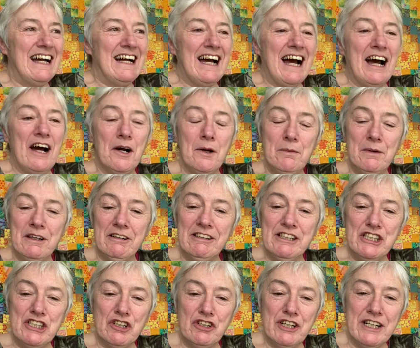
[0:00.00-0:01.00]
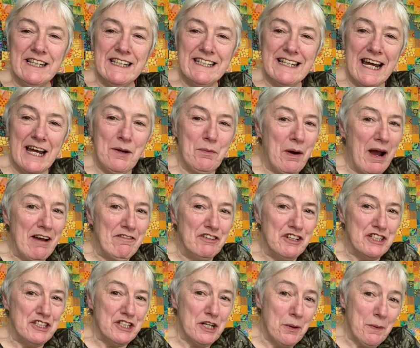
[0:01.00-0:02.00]
I hope you're enjoying your day, whatever
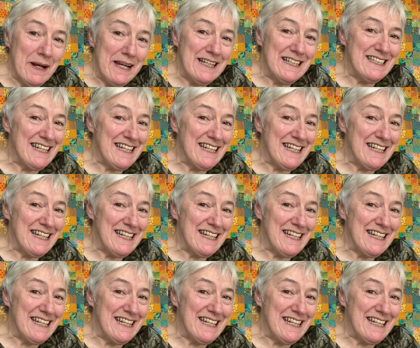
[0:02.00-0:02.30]
you're doing.